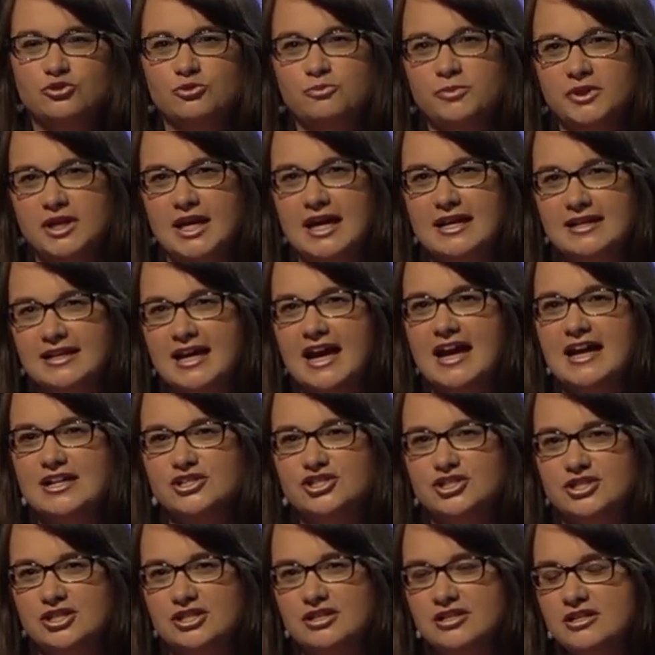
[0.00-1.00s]
to be
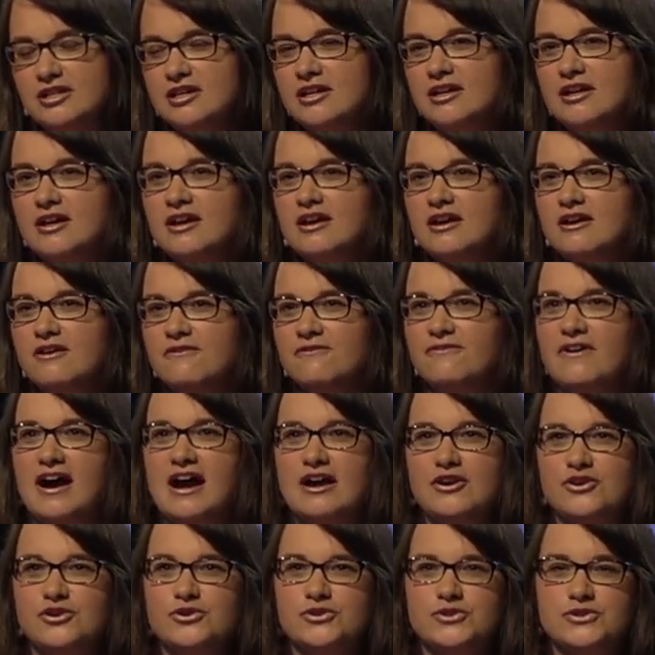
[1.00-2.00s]
engaged in
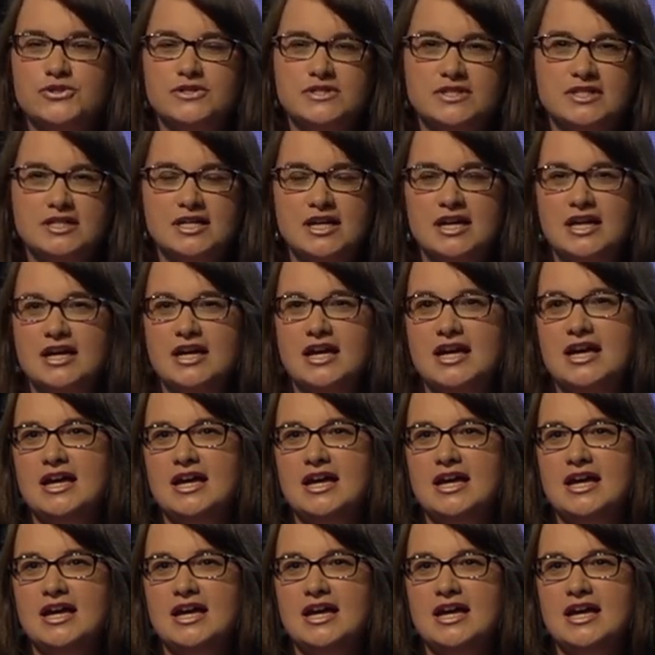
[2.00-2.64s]
various